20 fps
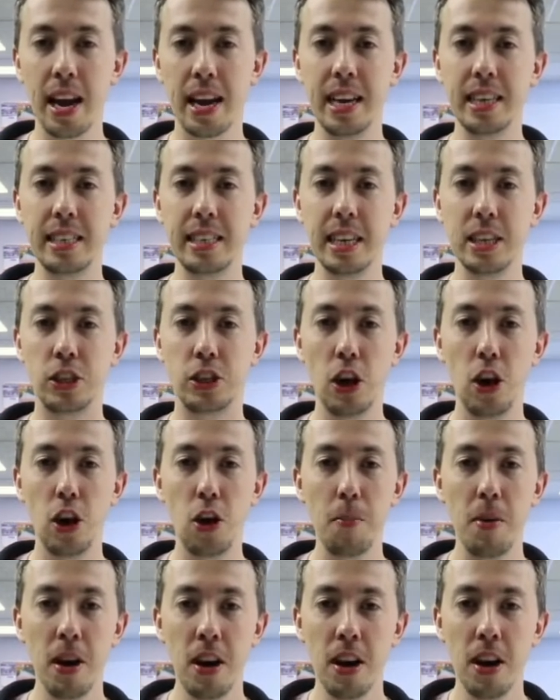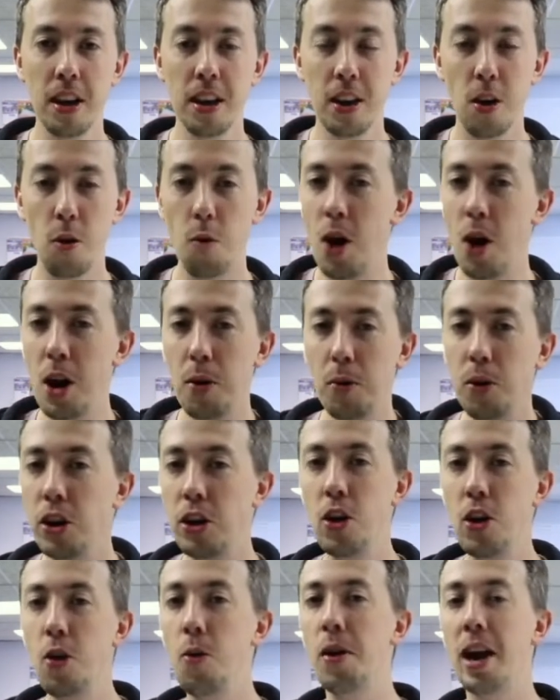He says, Job, where were
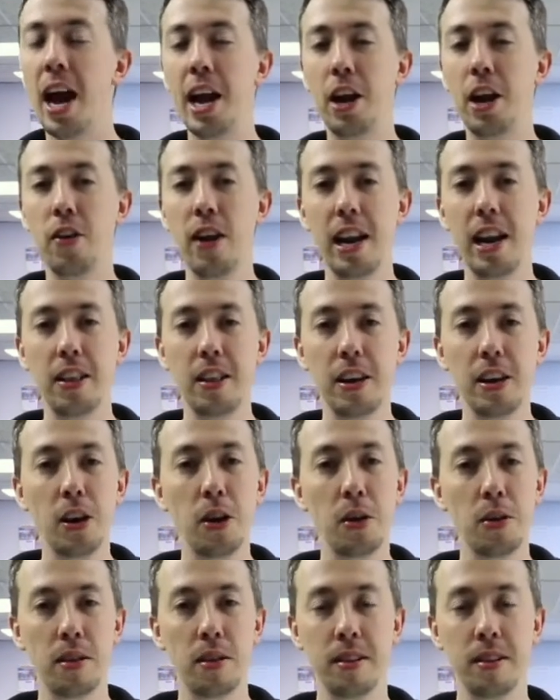you when I created the earth?